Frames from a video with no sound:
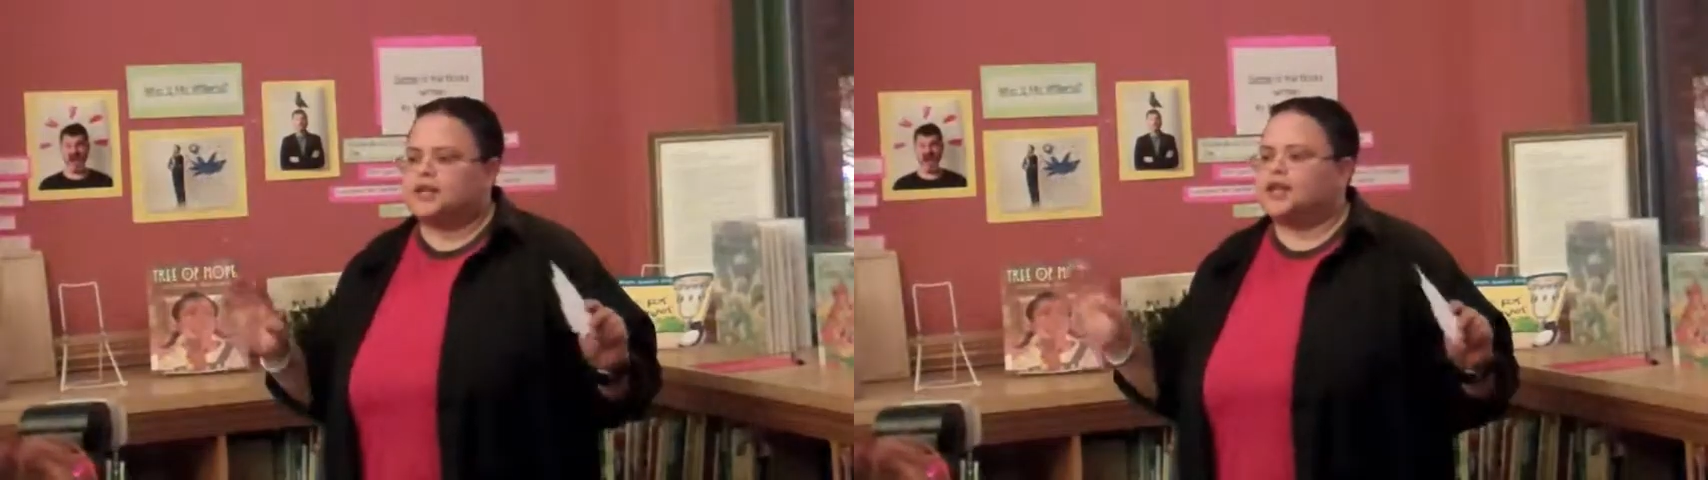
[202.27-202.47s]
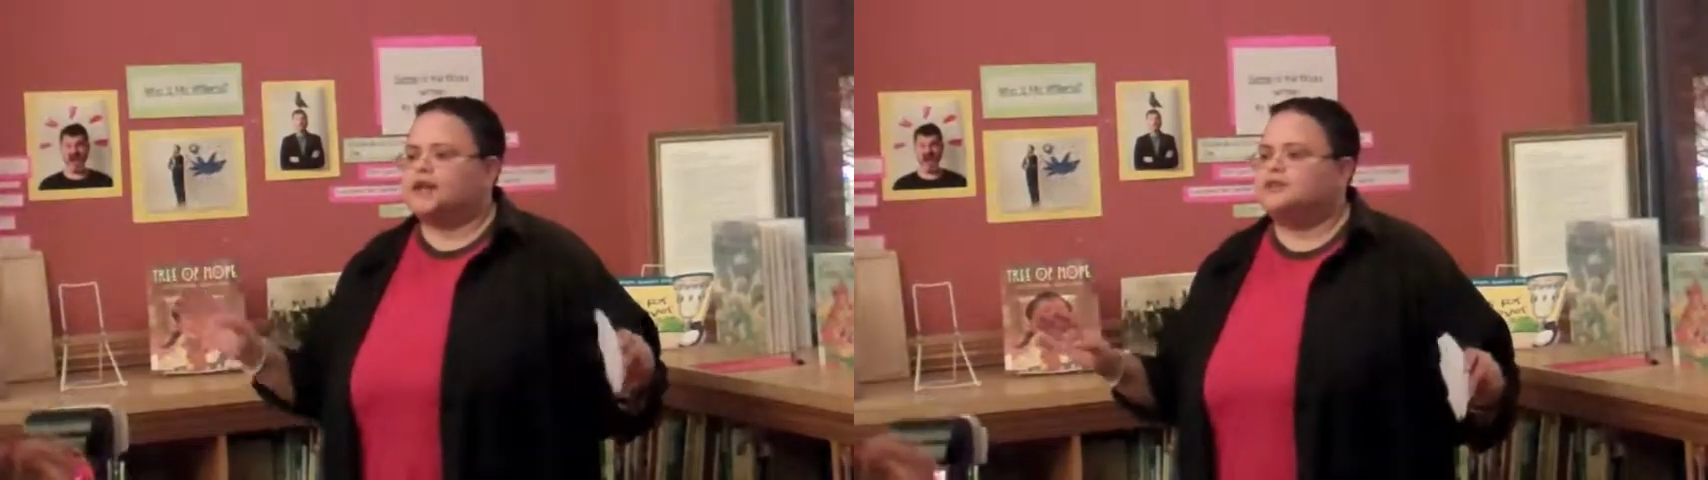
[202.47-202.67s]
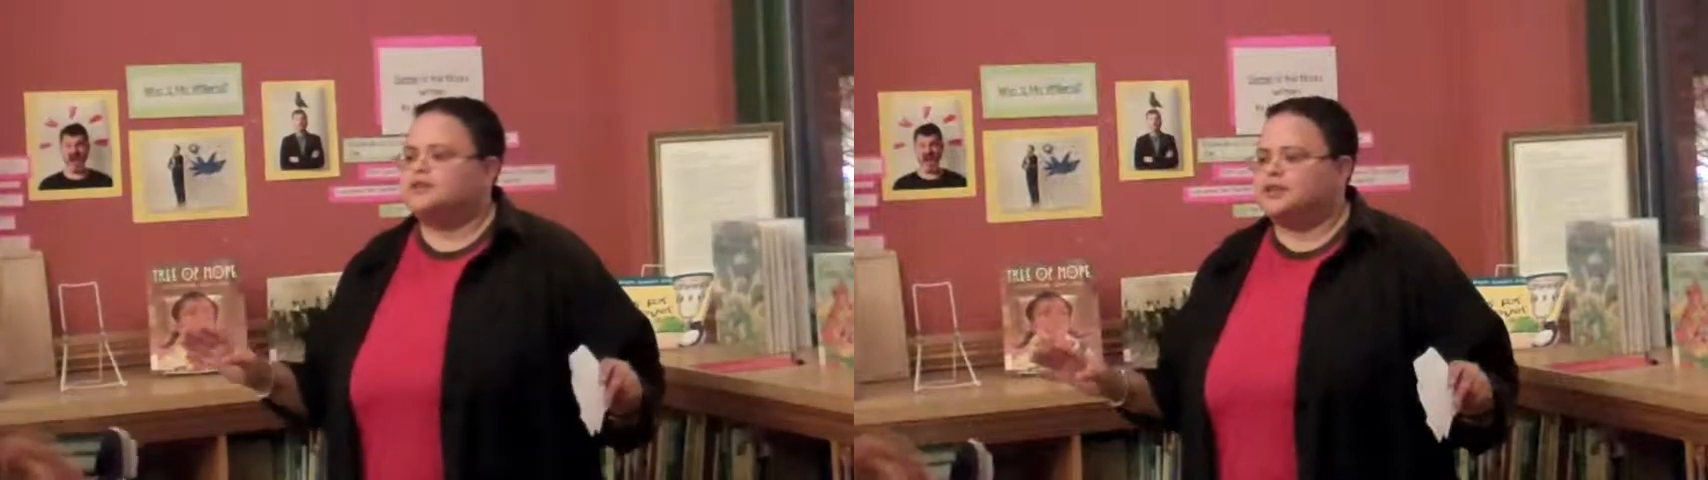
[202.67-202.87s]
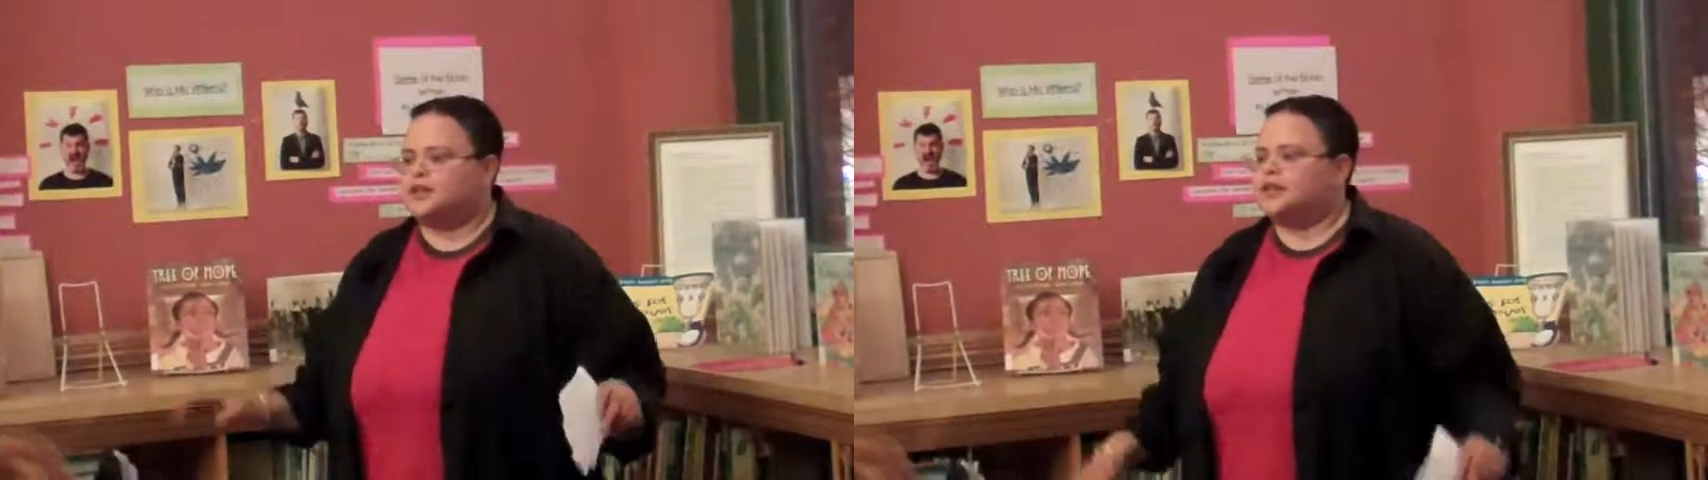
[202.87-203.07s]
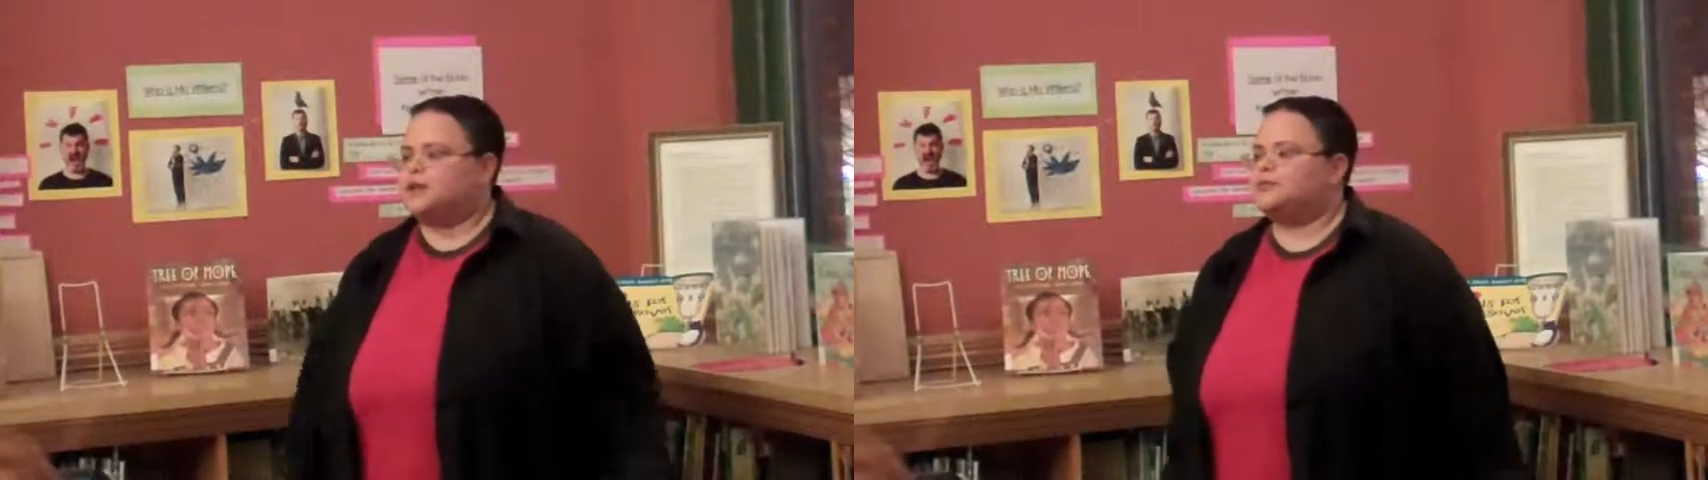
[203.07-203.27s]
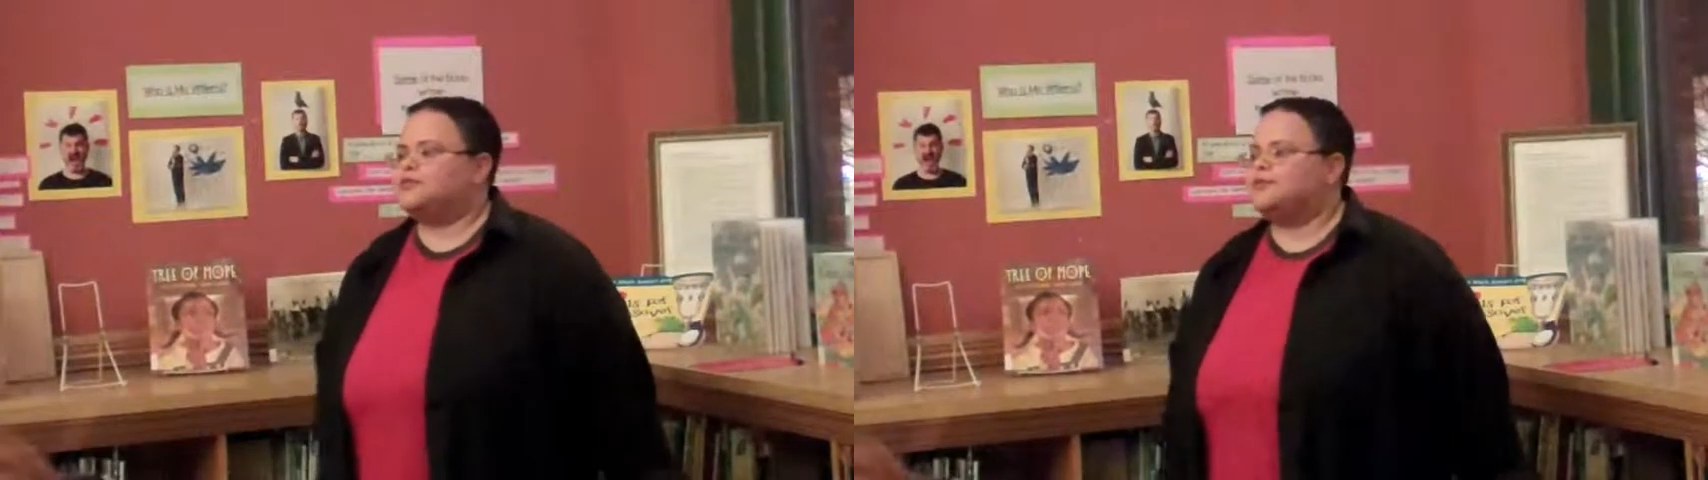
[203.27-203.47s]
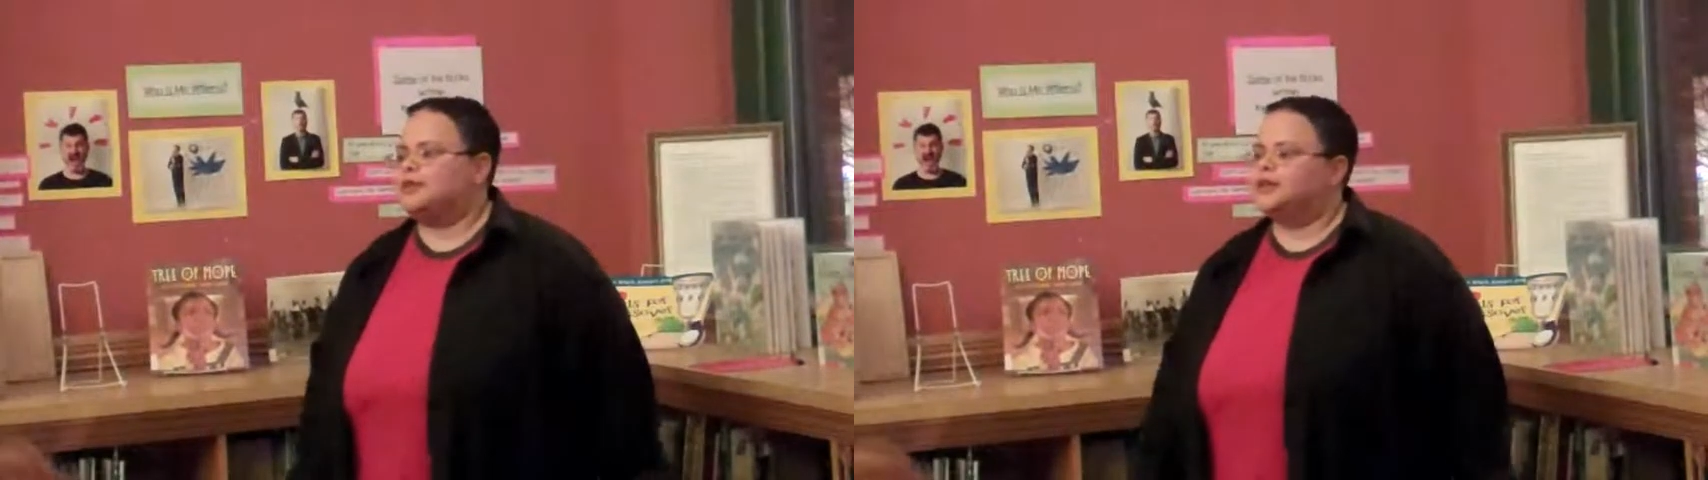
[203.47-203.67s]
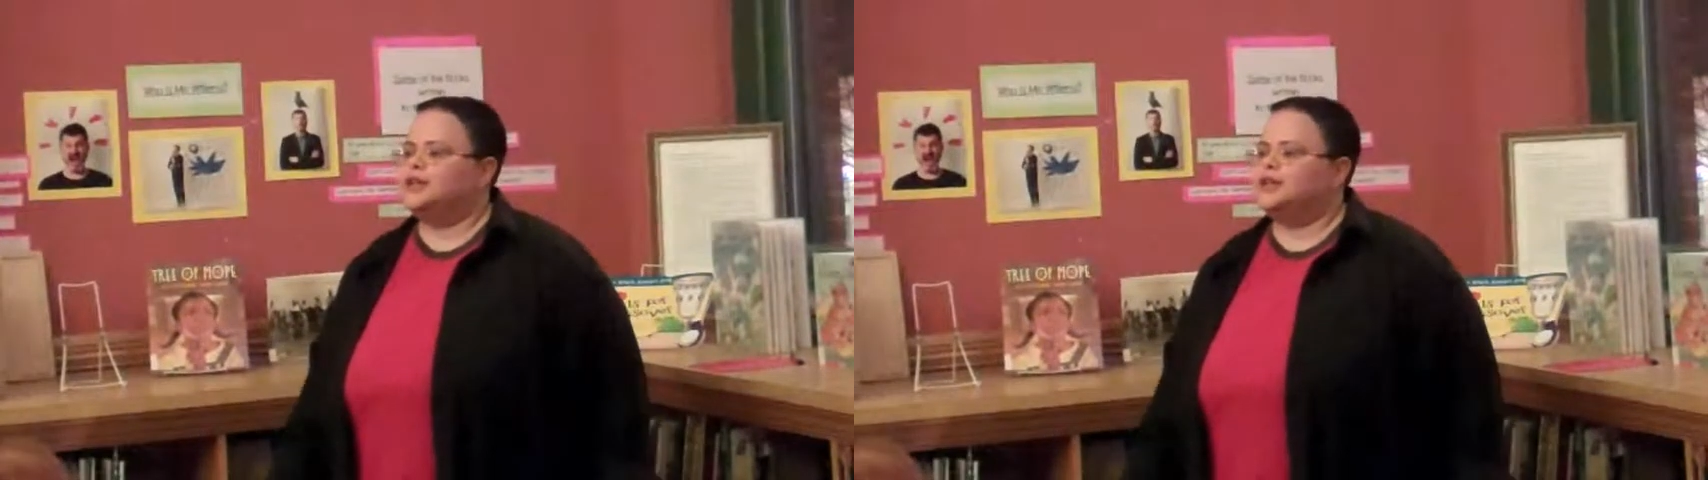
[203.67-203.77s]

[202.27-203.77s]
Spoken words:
like I've never done that before,